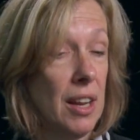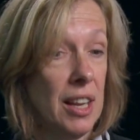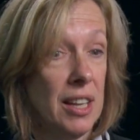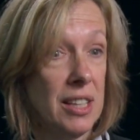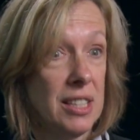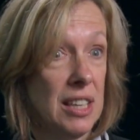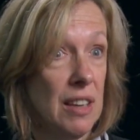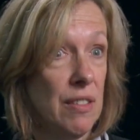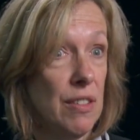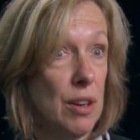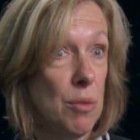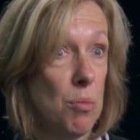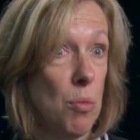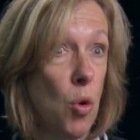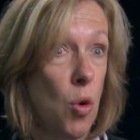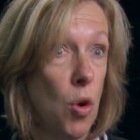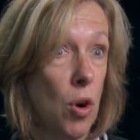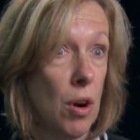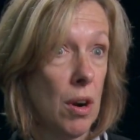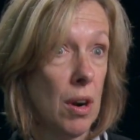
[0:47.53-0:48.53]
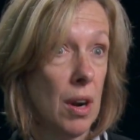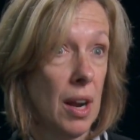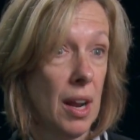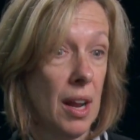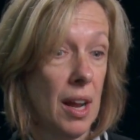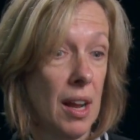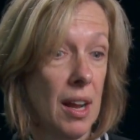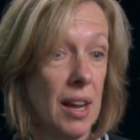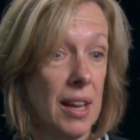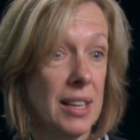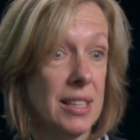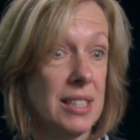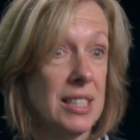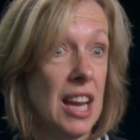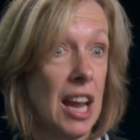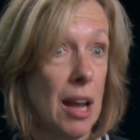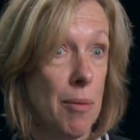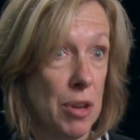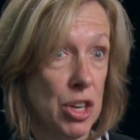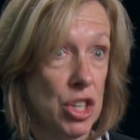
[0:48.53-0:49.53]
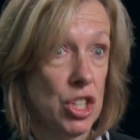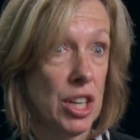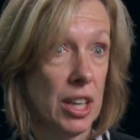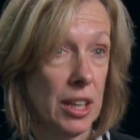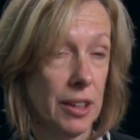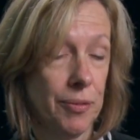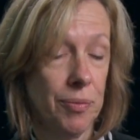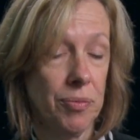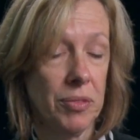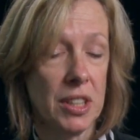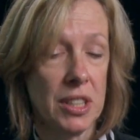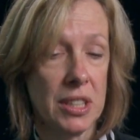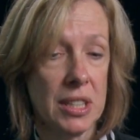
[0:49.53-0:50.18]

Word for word: it's even more damaging